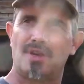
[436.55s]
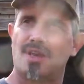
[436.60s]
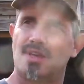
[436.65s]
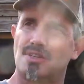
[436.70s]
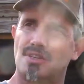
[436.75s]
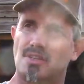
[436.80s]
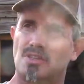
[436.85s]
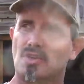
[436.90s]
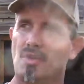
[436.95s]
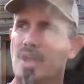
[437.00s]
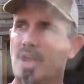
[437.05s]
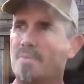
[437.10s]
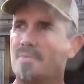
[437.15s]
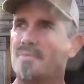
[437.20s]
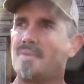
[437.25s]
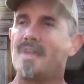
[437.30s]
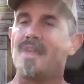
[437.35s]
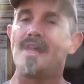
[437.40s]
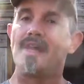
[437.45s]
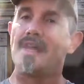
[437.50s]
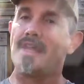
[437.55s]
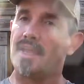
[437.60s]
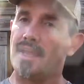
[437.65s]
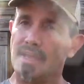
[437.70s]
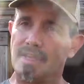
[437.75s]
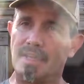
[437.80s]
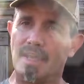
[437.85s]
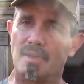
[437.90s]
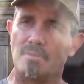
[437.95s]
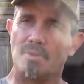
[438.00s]
Now, it just so happened he
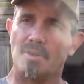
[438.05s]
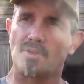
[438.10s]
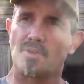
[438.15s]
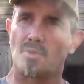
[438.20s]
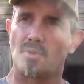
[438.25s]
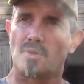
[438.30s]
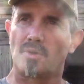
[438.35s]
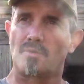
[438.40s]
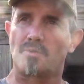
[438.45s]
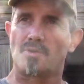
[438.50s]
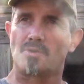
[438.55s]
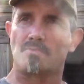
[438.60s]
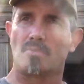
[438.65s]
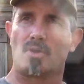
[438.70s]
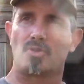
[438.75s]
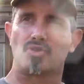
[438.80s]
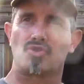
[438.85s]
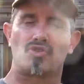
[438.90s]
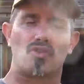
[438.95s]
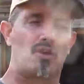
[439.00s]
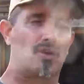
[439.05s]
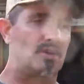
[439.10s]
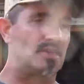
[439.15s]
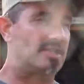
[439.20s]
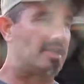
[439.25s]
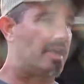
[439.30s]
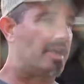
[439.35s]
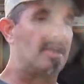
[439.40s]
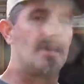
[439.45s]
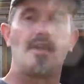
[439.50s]
came into where it was most
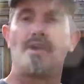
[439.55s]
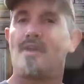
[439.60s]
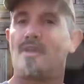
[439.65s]
strongest at.